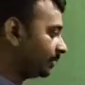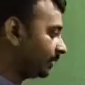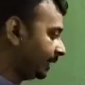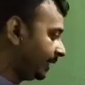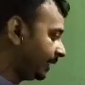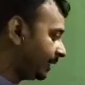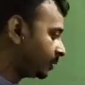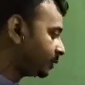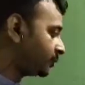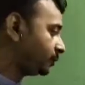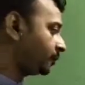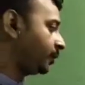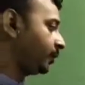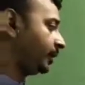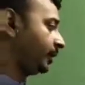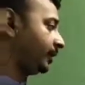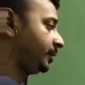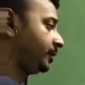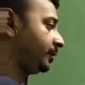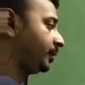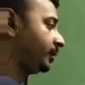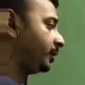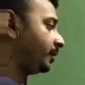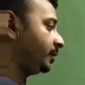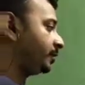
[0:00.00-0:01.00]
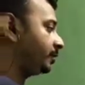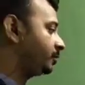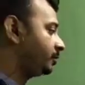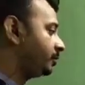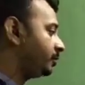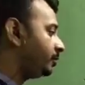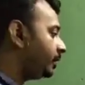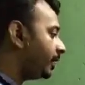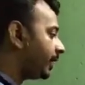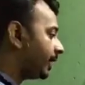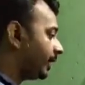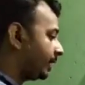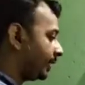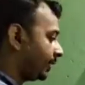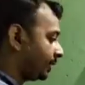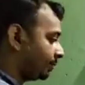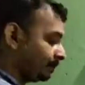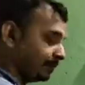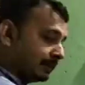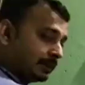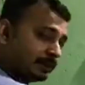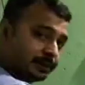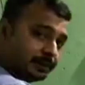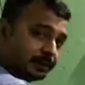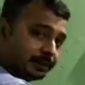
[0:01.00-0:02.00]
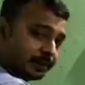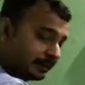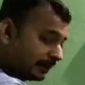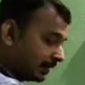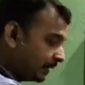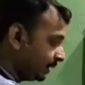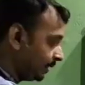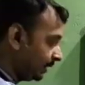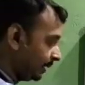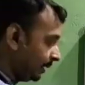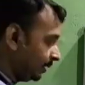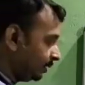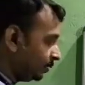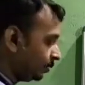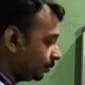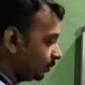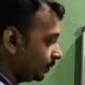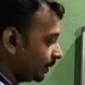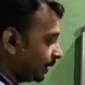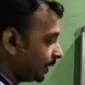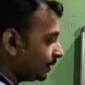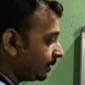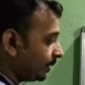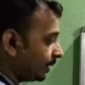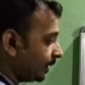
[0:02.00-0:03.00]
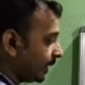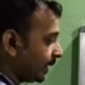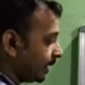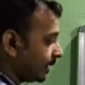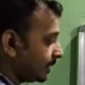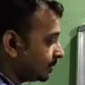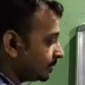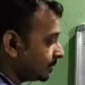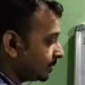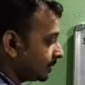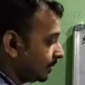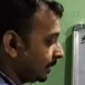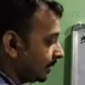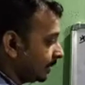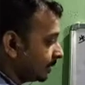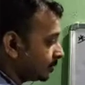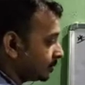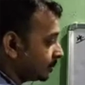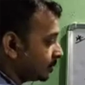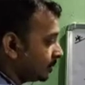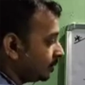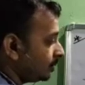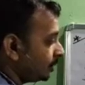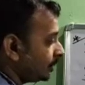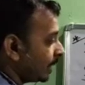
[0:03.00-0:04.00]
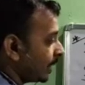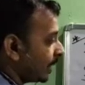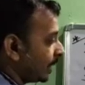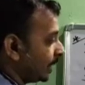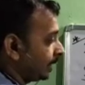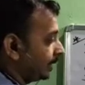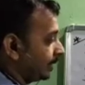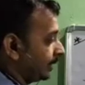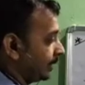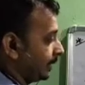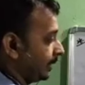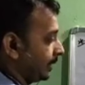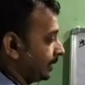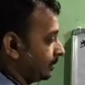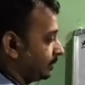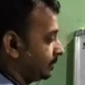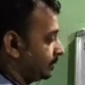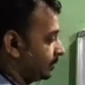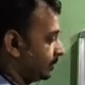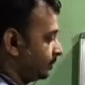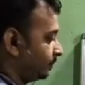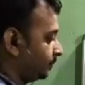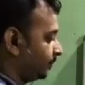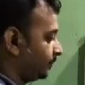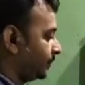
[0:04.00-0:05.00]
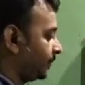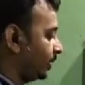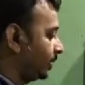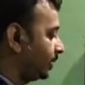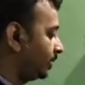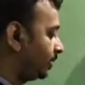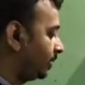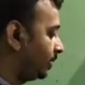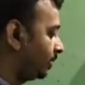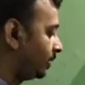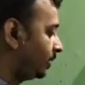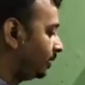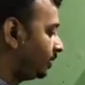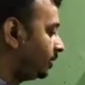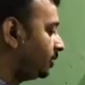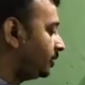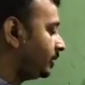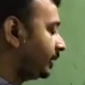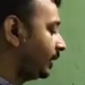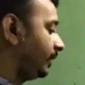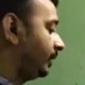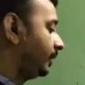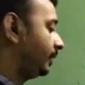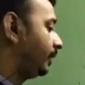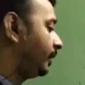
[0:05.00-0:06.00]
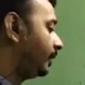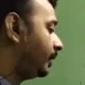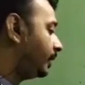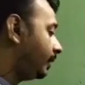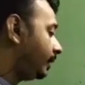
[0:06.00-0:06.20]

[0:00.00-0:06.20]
Next point. So I have written here where S, ES, or IES. Okay.